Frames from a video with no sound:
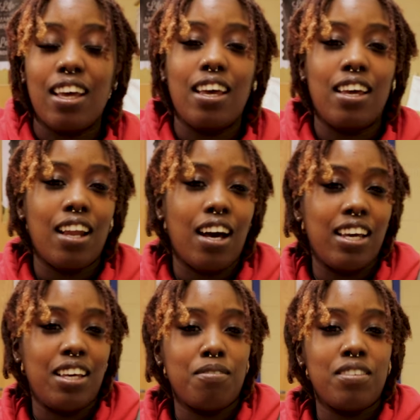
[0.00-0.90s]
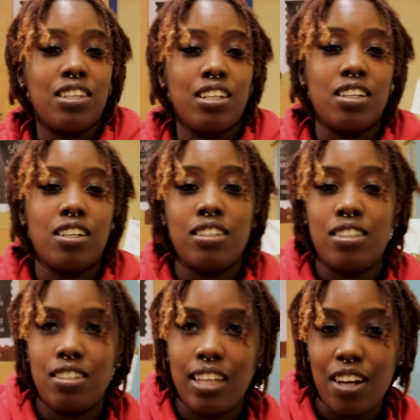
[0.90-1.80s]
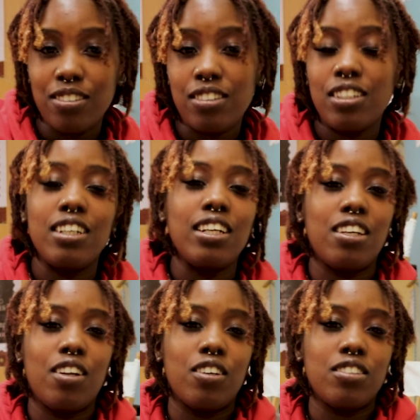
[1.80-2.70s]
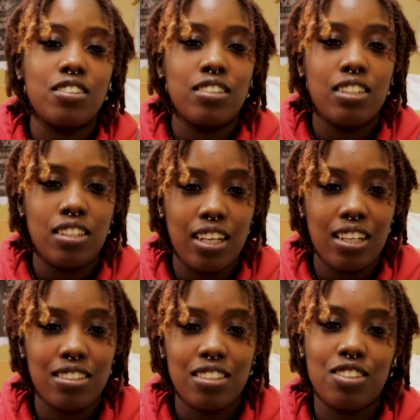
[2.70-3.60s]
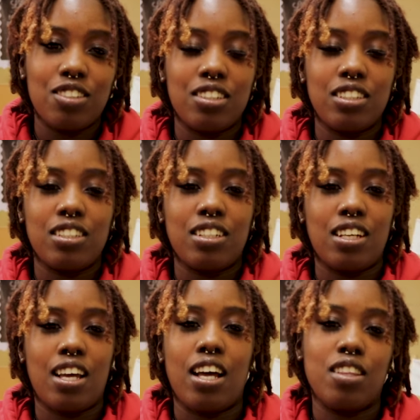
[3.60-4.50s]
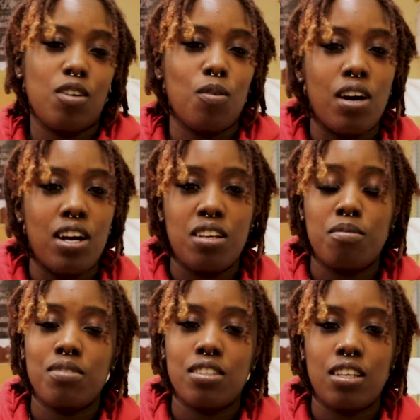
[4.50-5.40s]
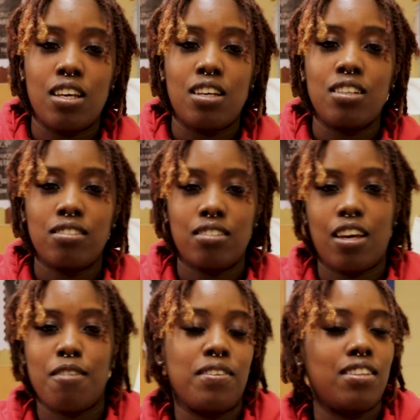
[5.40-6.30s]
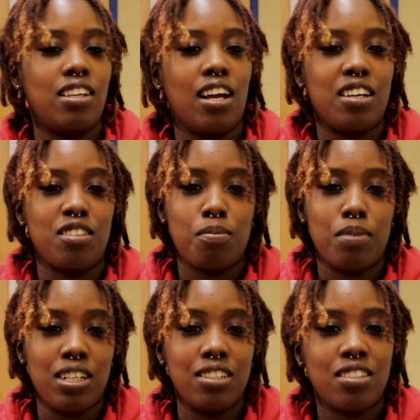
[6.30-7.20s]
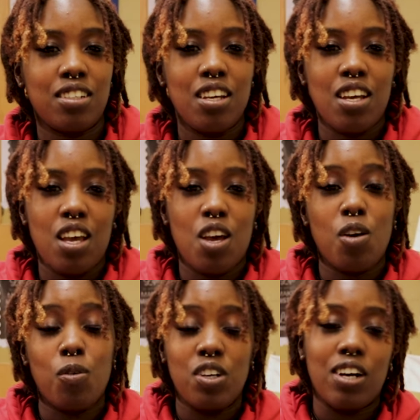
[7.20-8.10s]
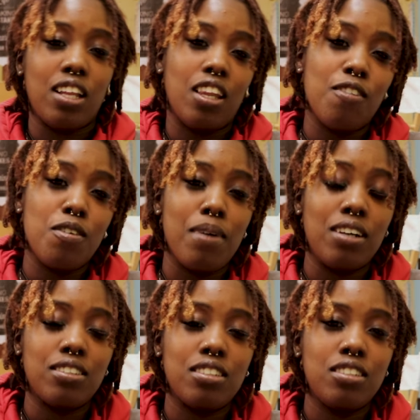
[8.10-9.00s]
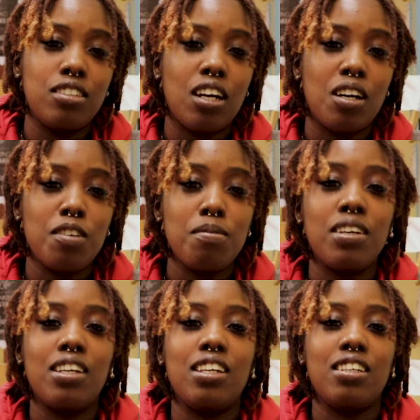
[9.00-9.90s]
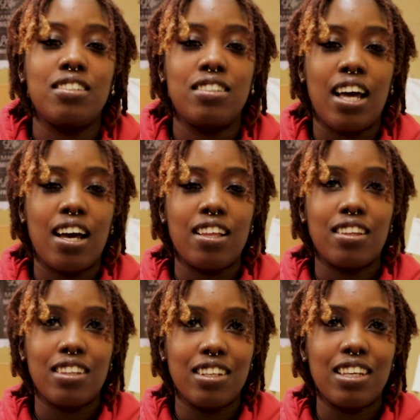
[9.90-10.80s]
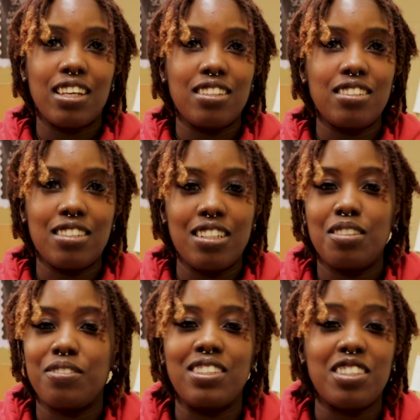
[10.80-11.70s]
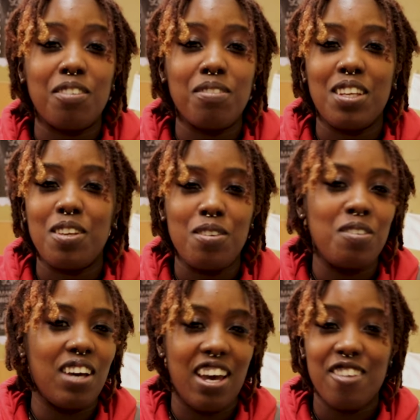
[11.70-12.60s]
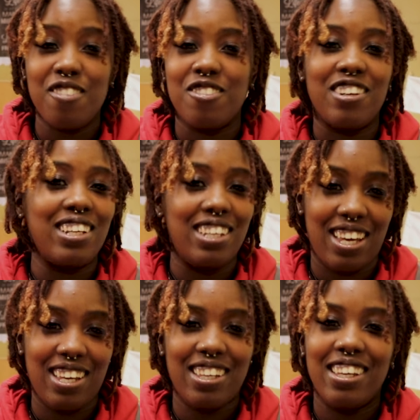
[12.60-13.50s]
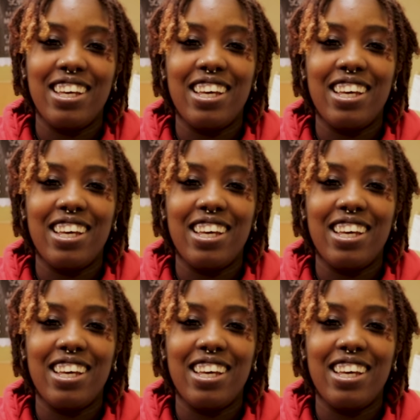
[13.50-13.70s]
and I am the counselor and also the dance instructor at the YMCA at 59's branch. And what do I love about this job is that the kids teach me something new every day.